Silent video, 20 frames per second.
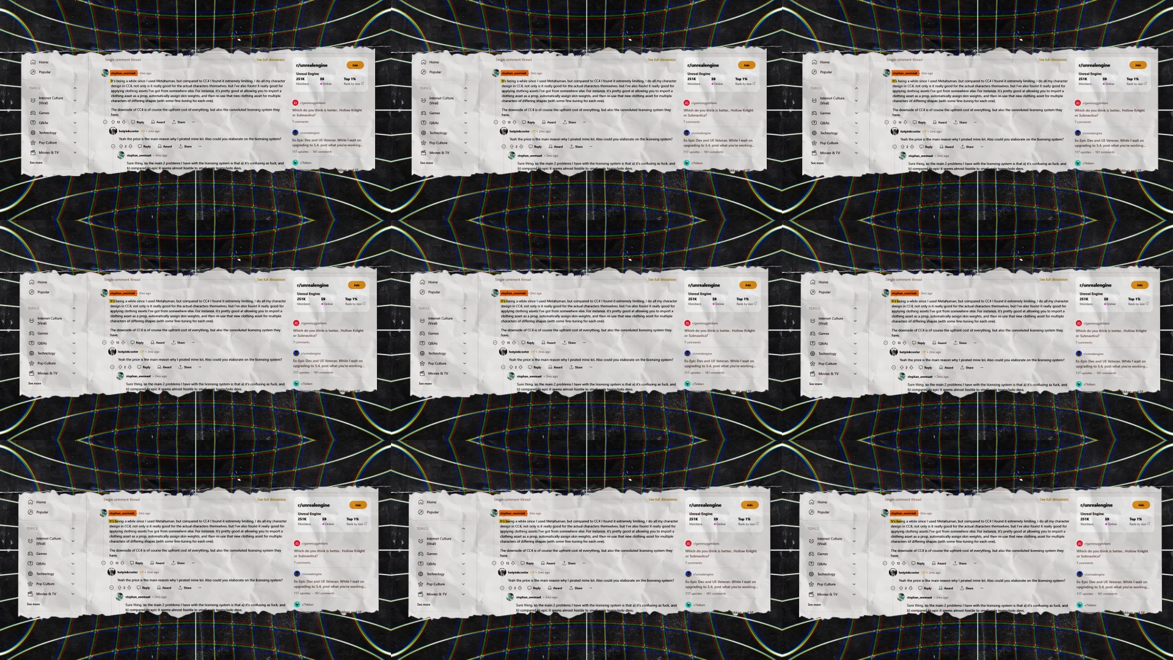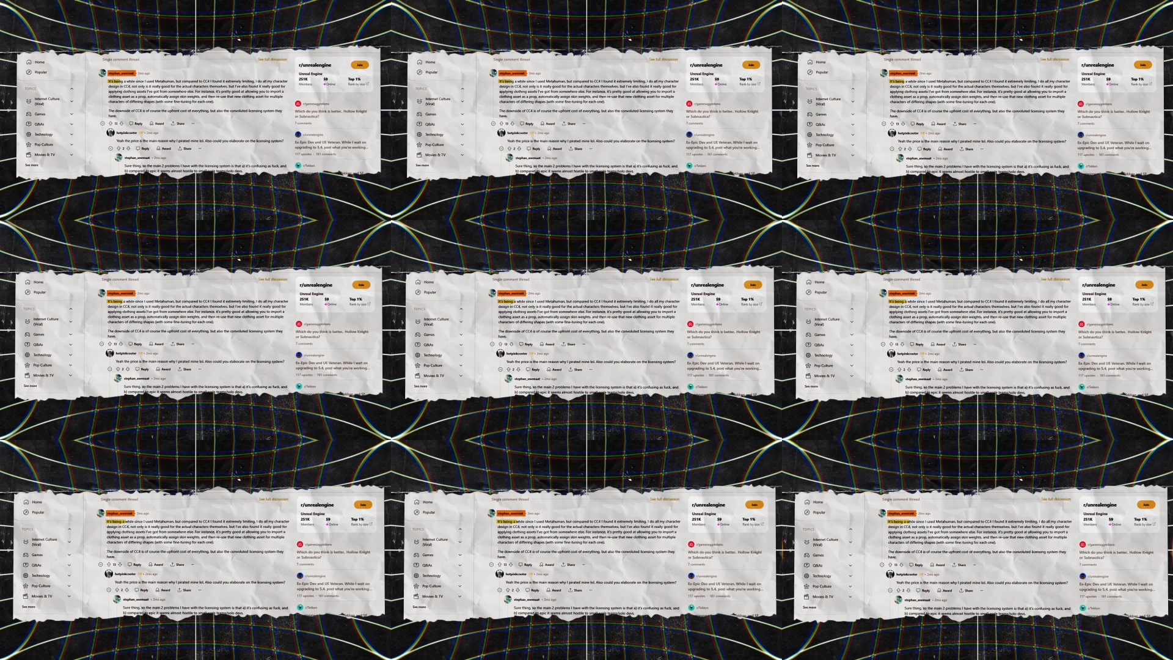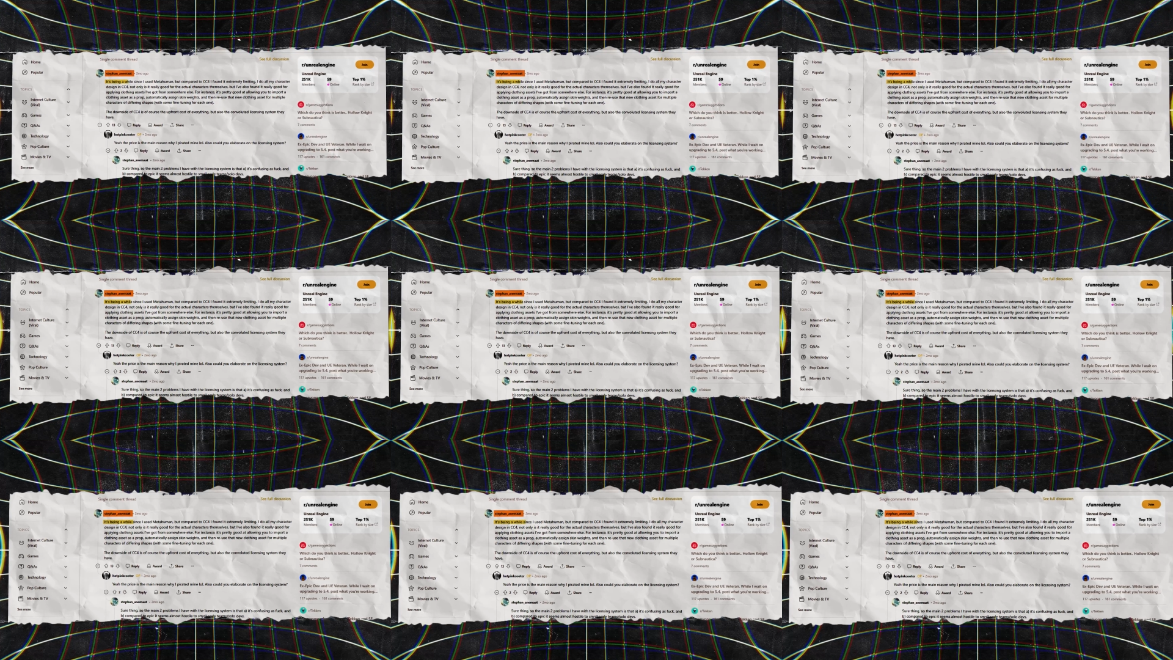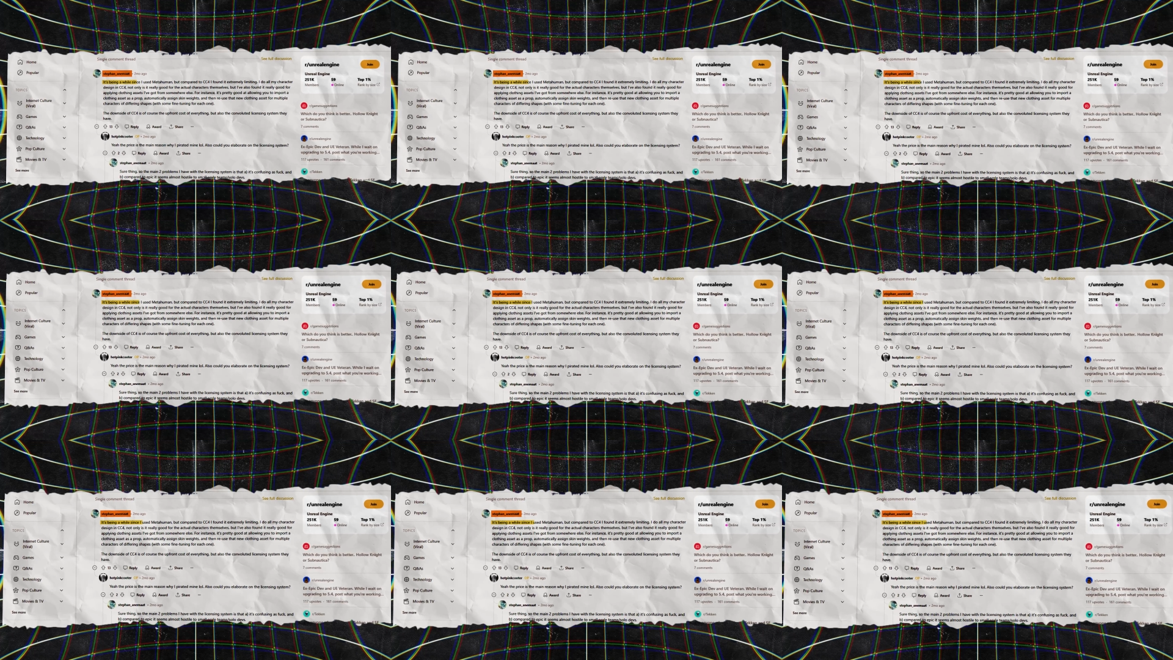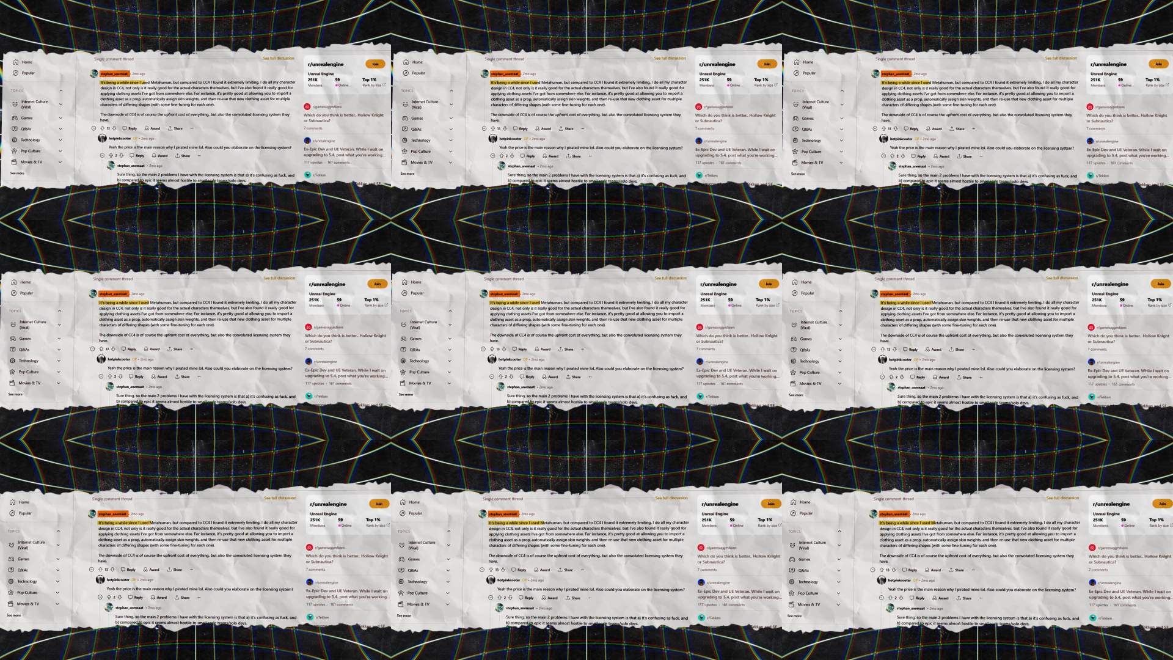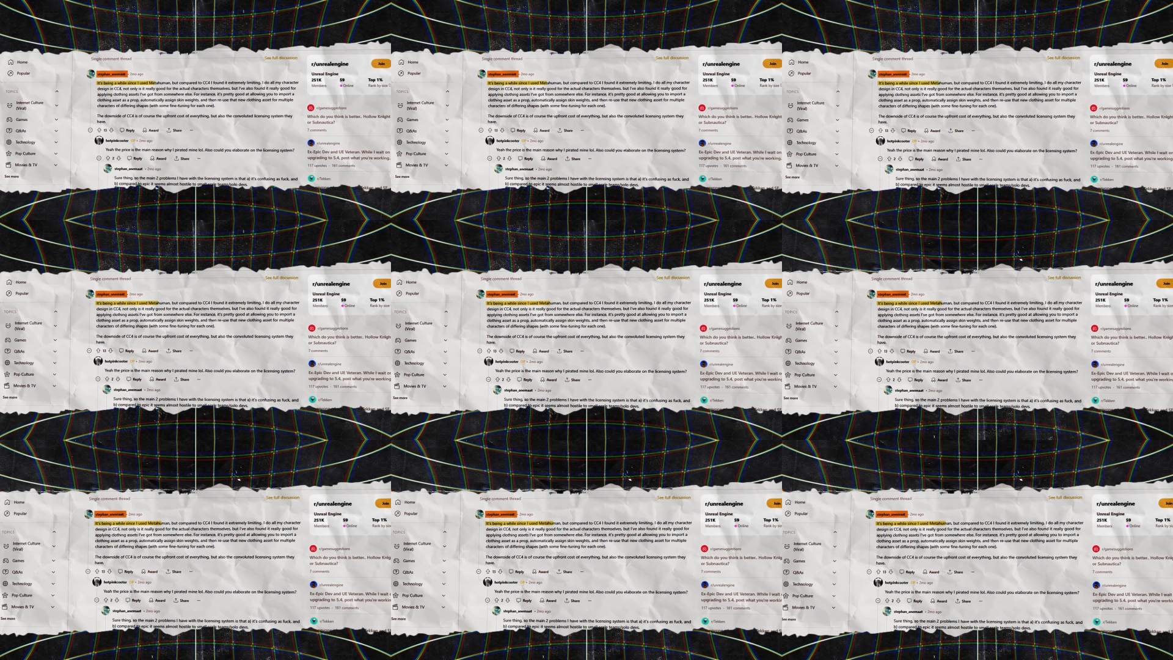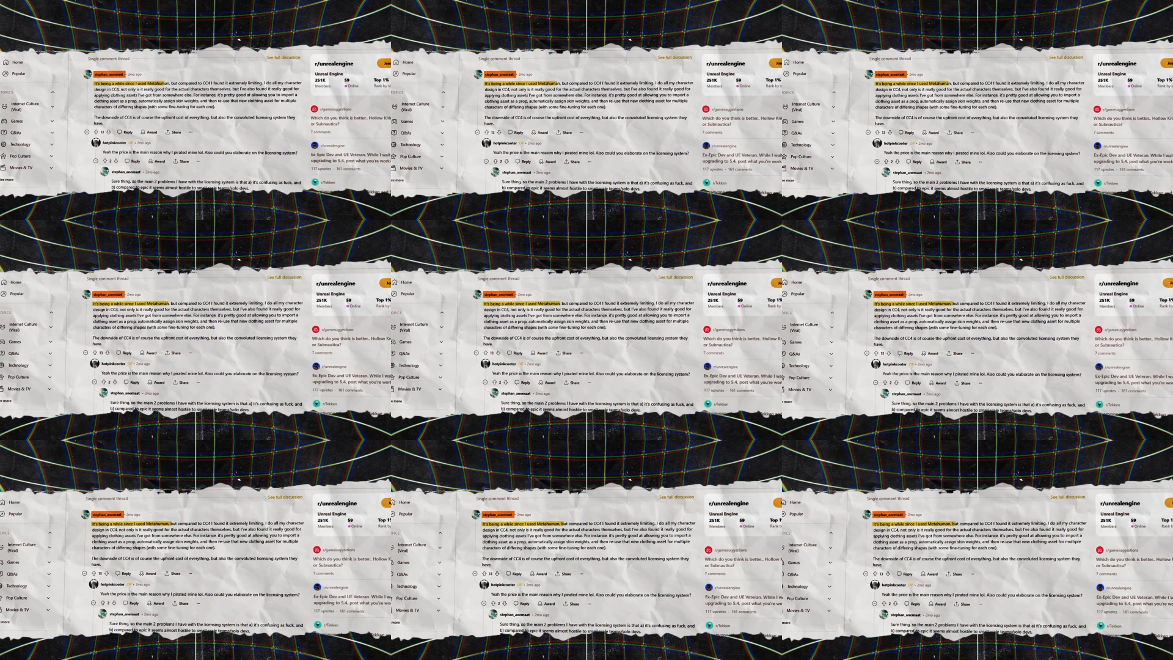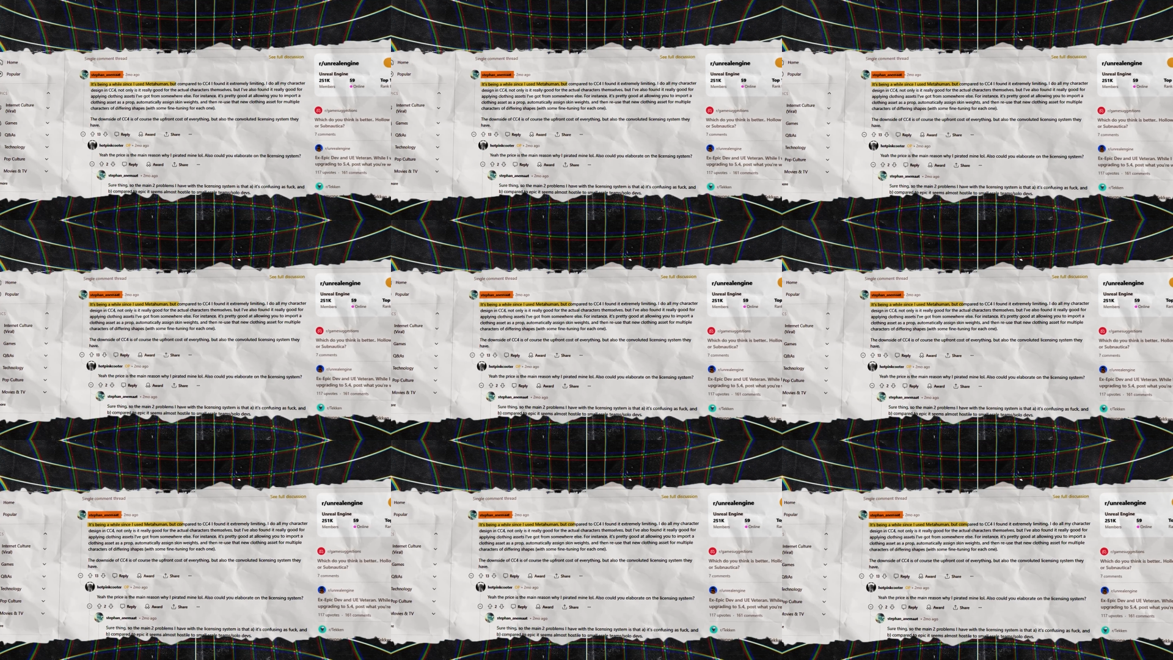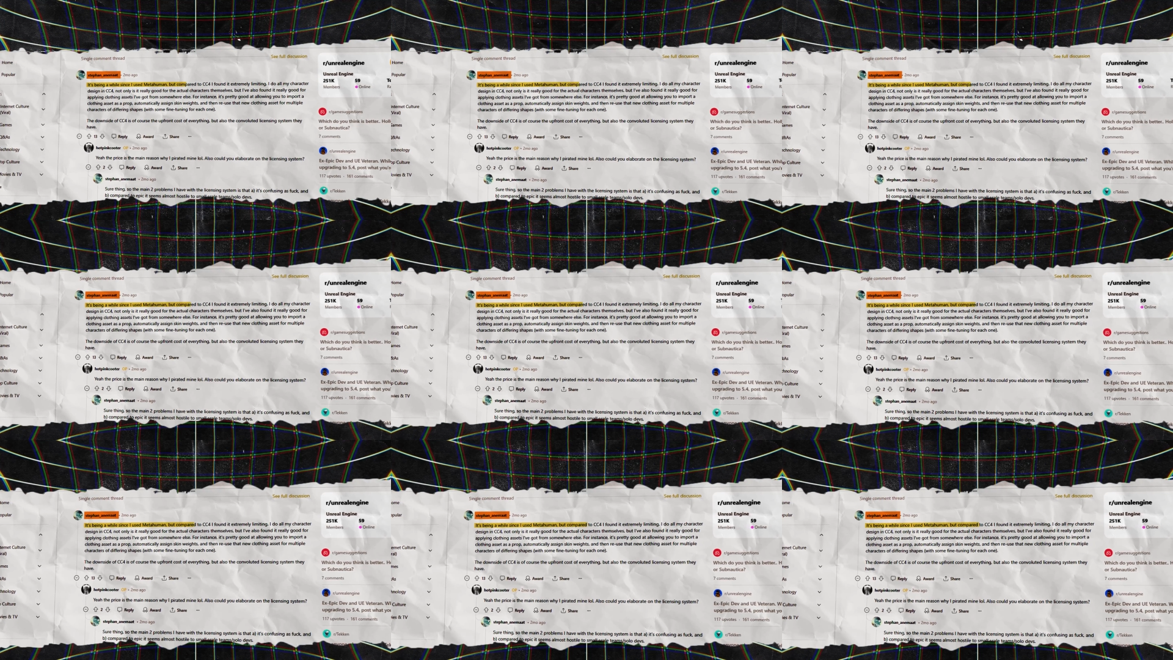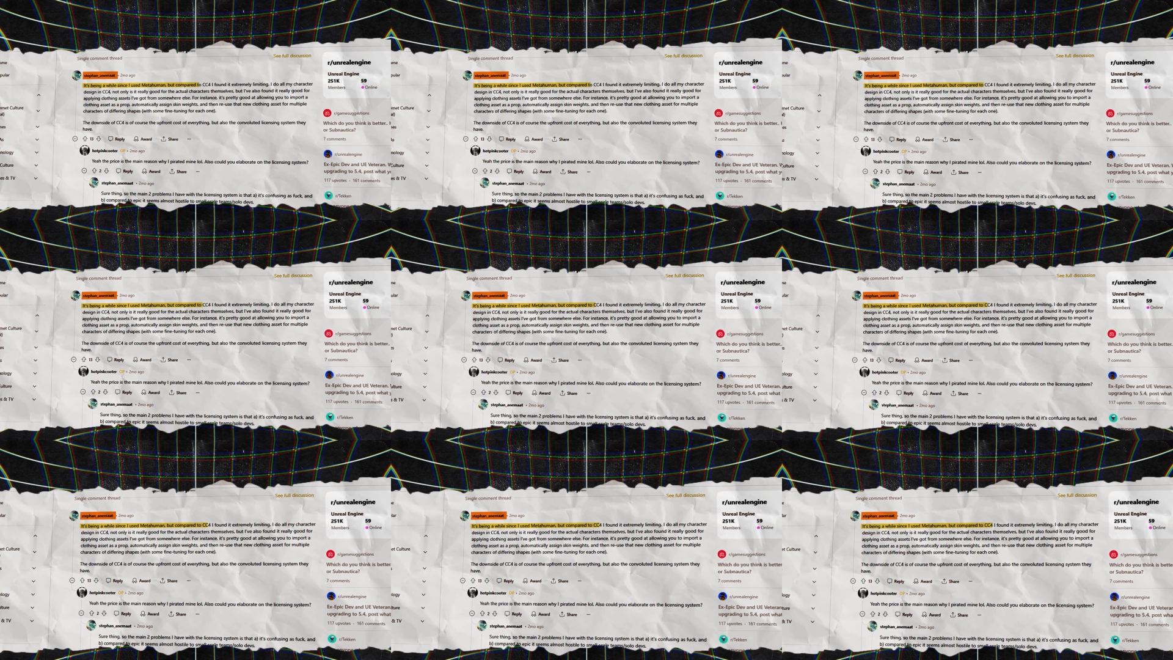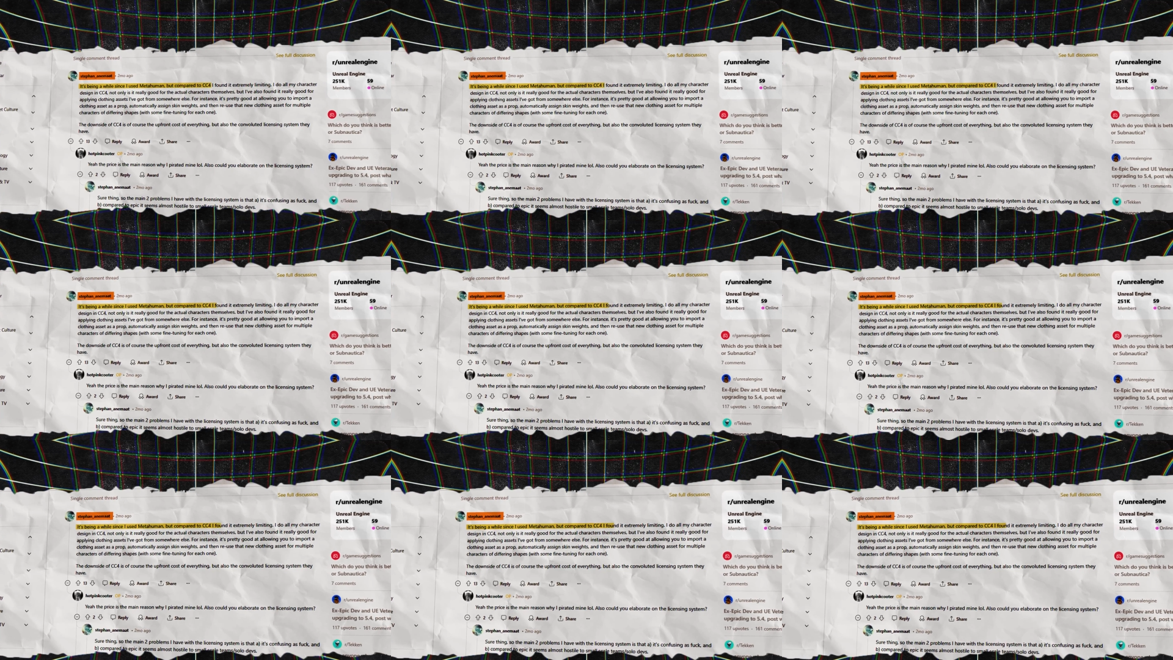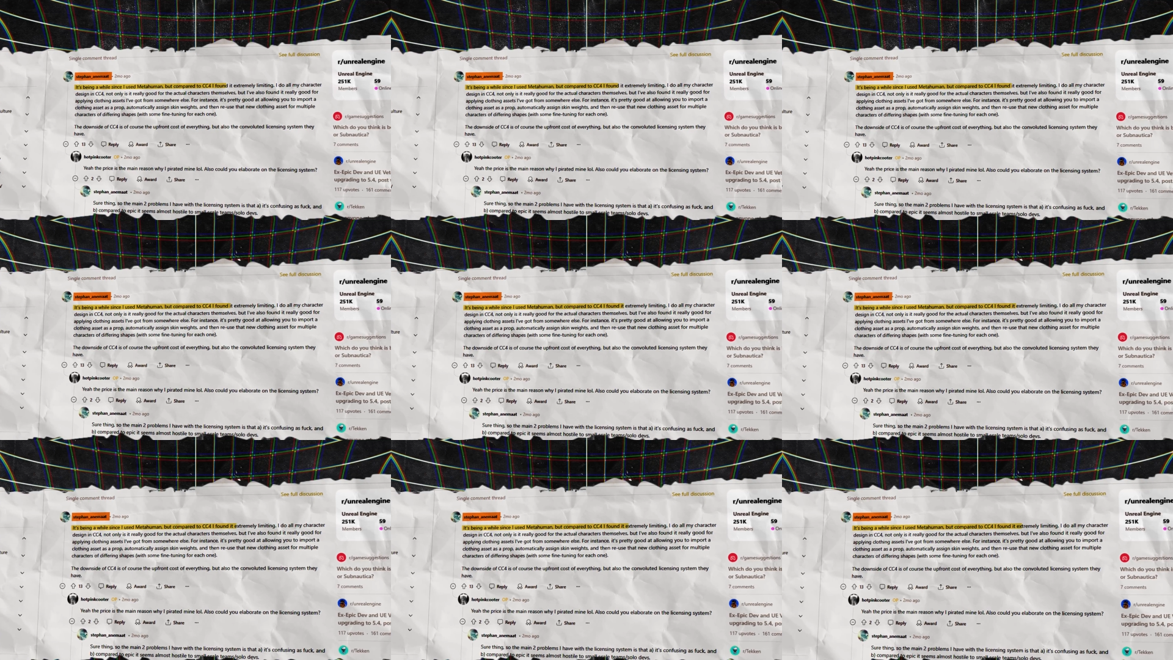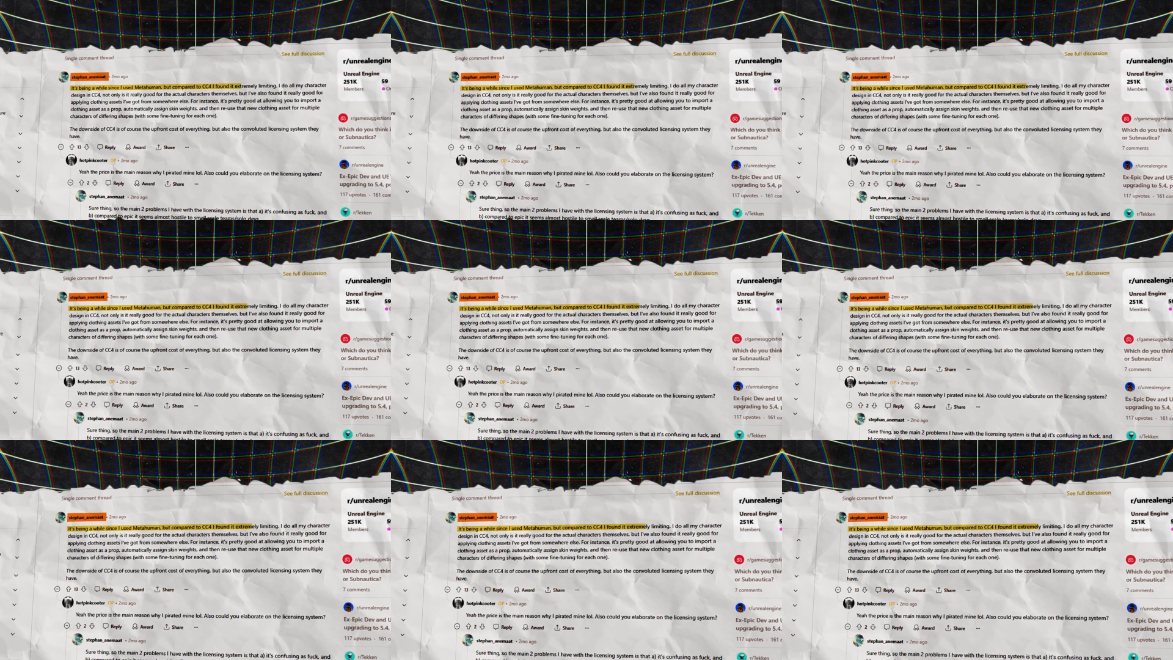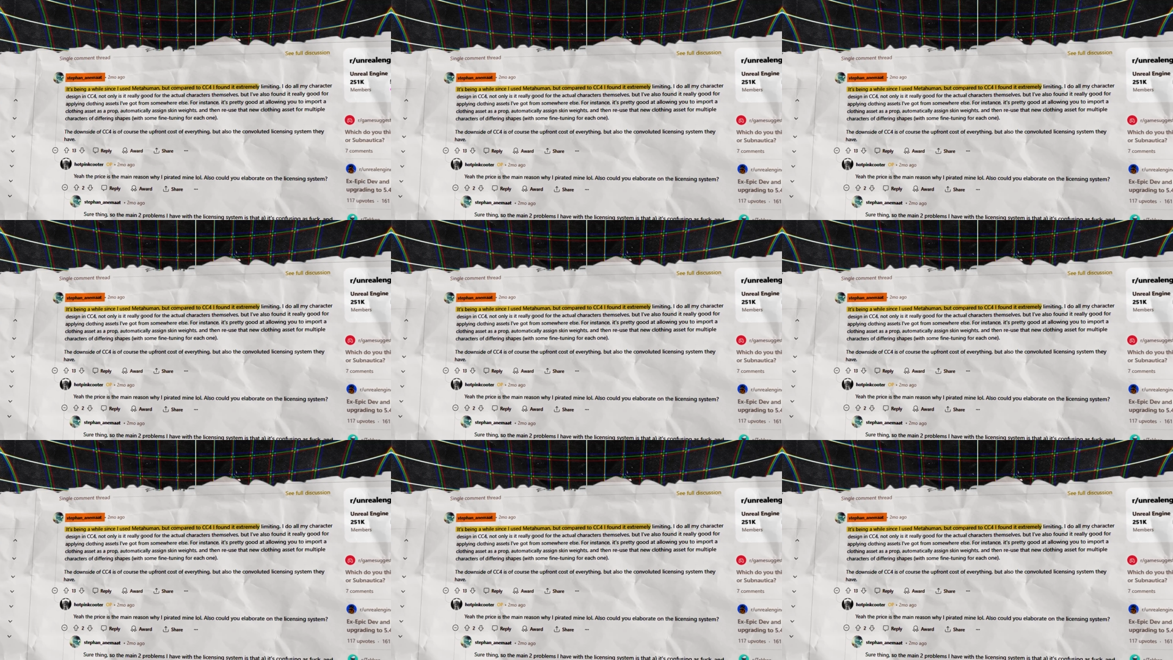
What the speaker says: [unreadable: no face in view]